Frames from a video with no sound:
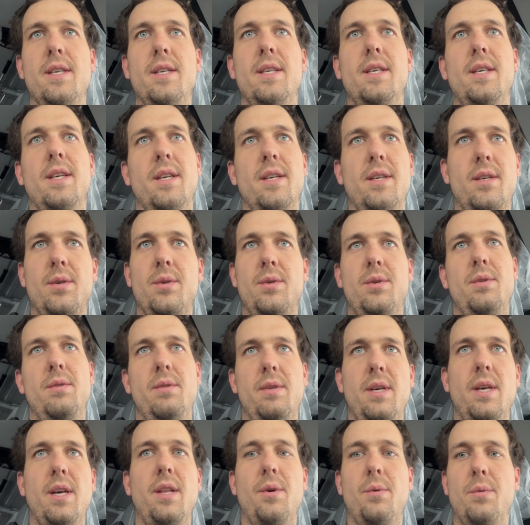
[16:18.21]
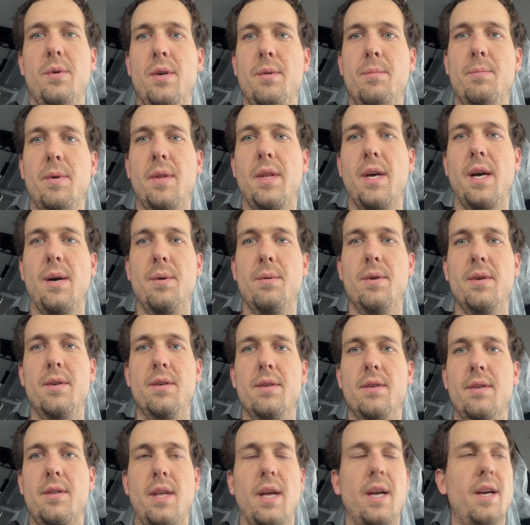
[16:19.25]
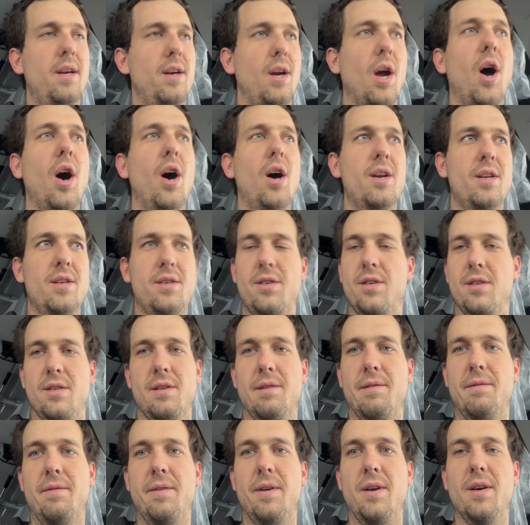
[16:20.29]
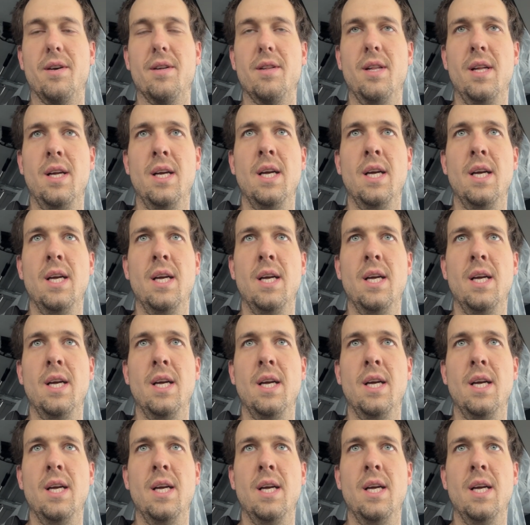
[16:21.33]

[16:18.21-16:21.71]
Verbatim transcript: I gotta go do the other one, but that one, thank God, is just a fill.